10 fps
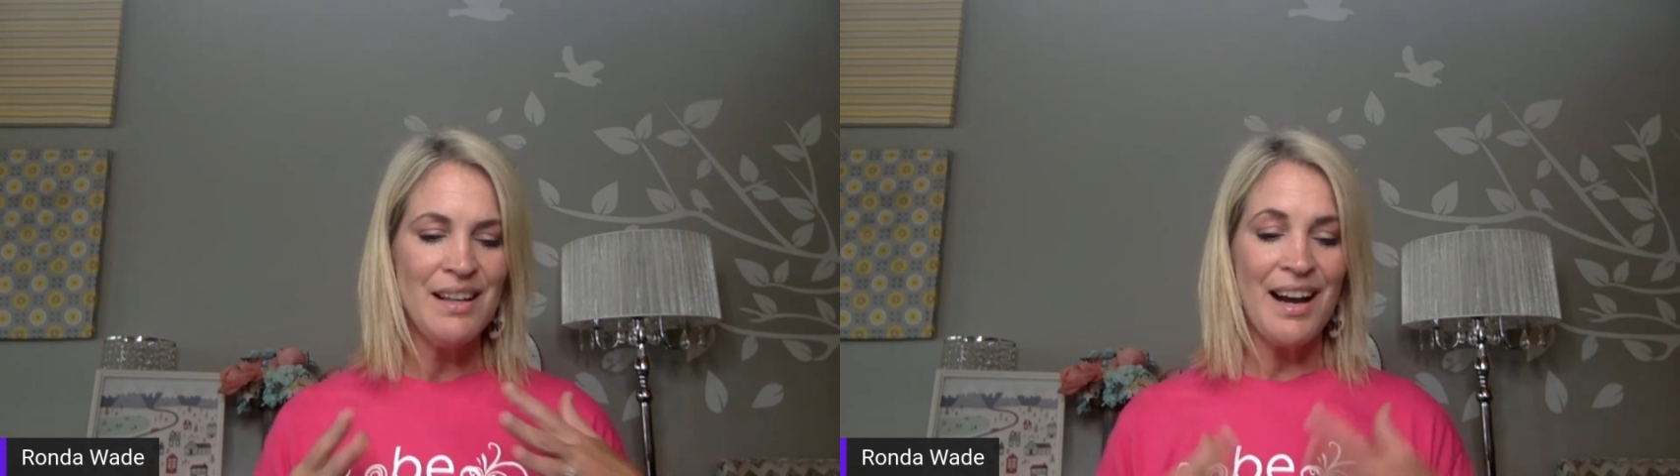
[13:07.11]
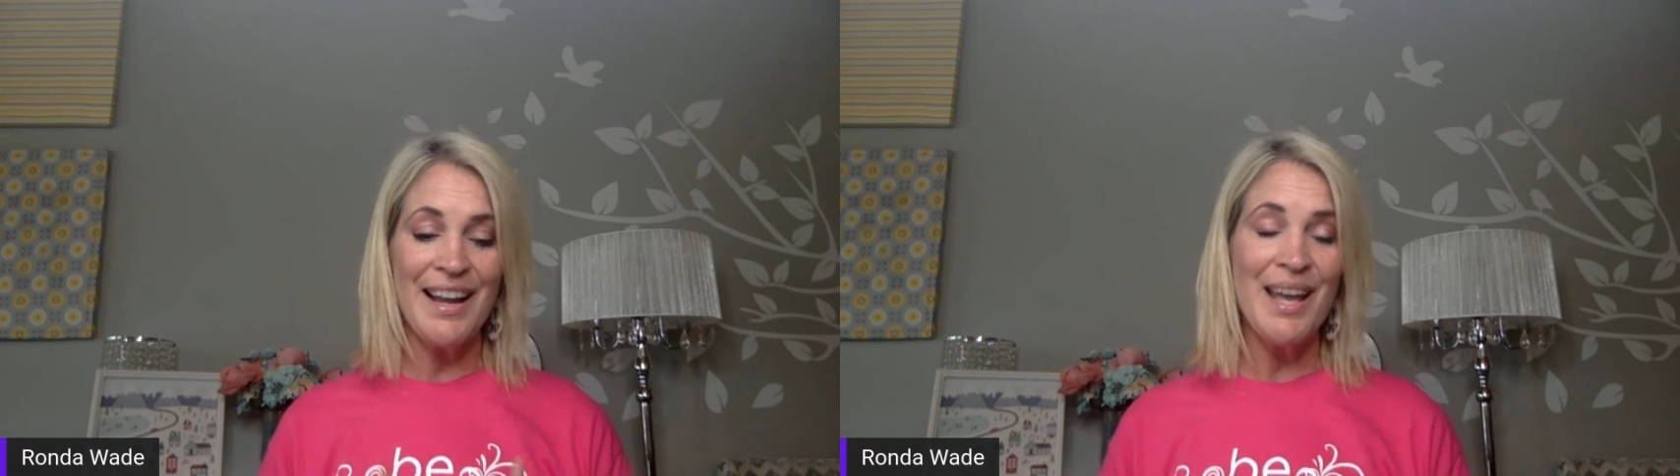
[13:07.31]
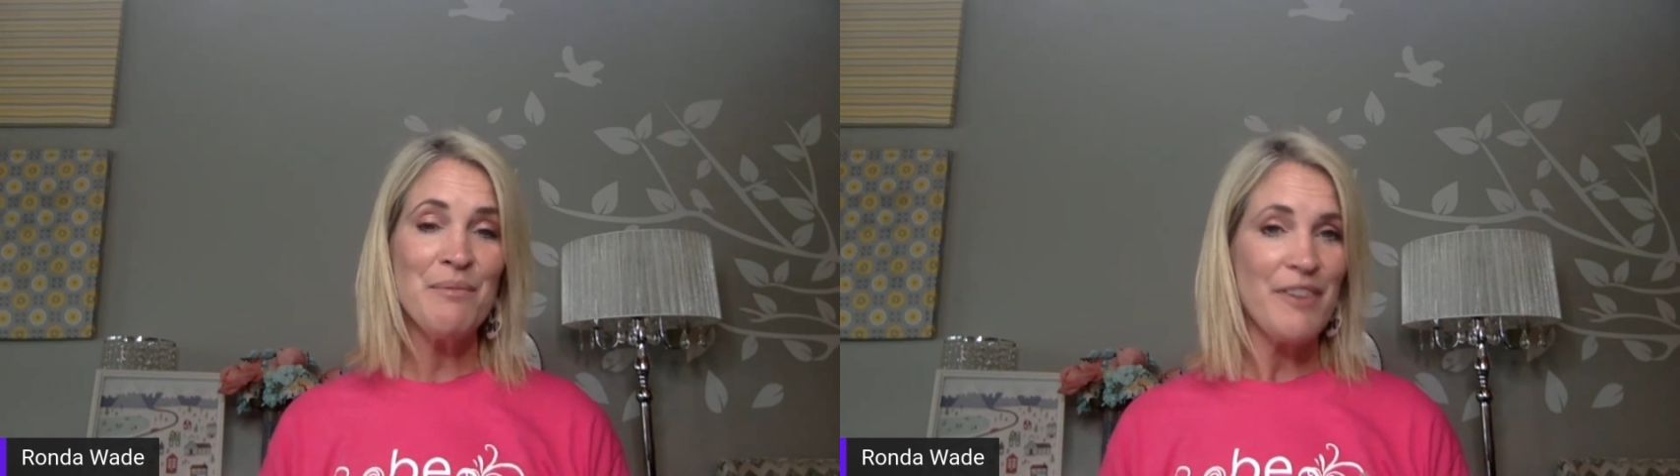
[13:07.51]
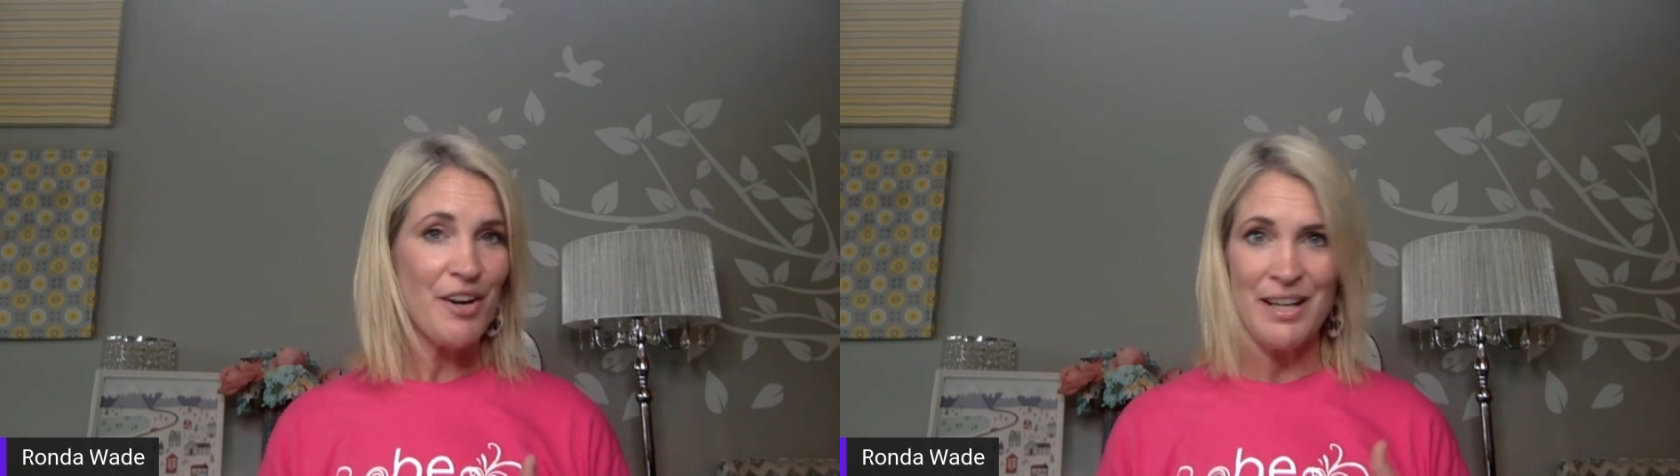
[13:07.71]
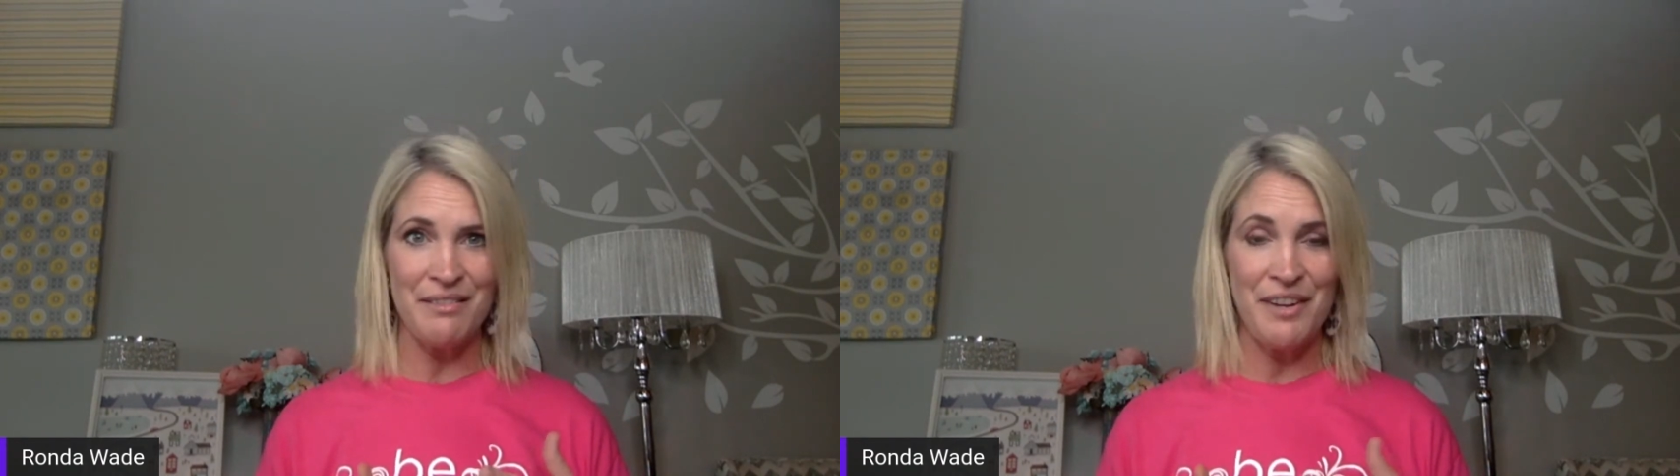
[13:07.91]
I am
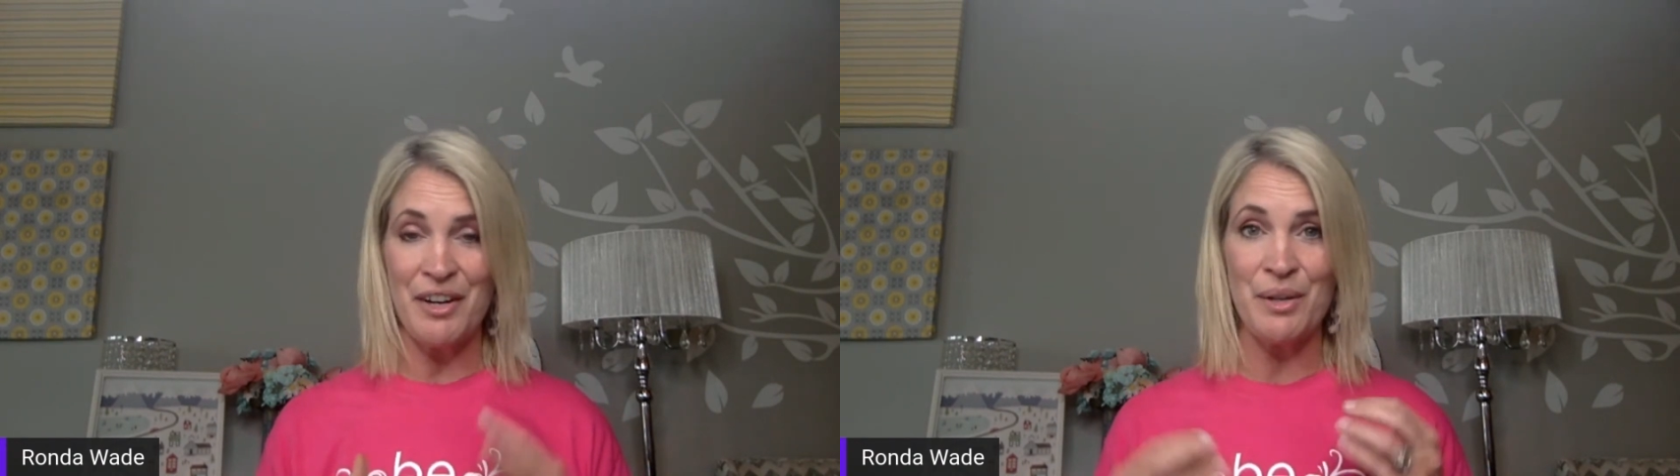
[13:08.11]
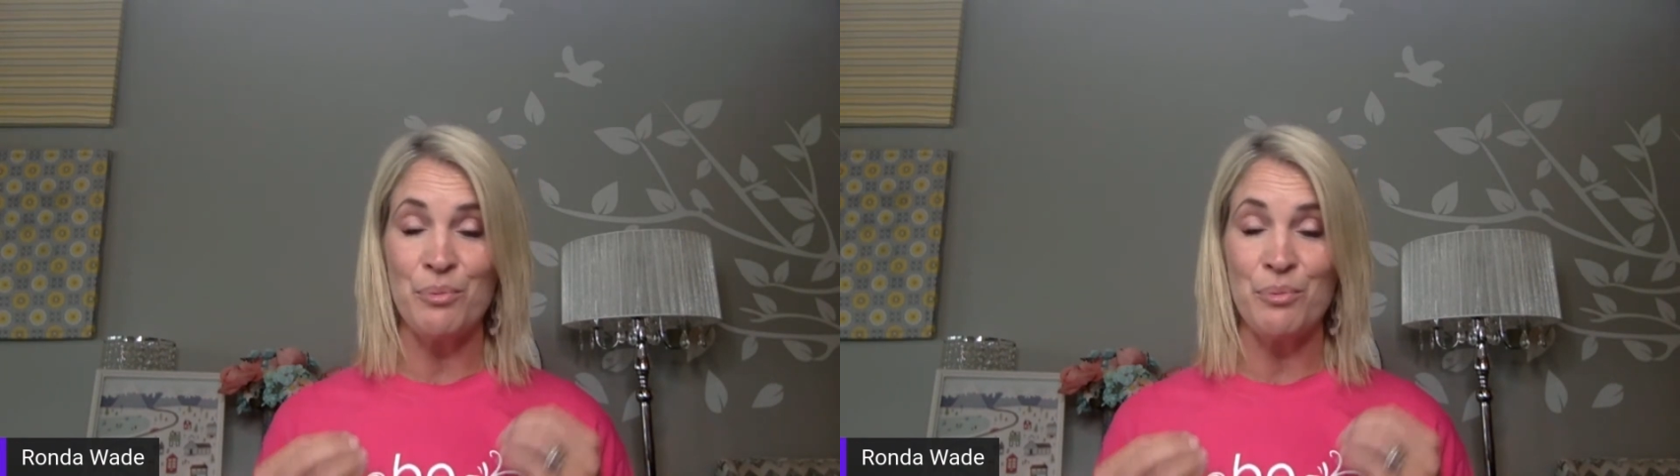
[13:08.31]
very, very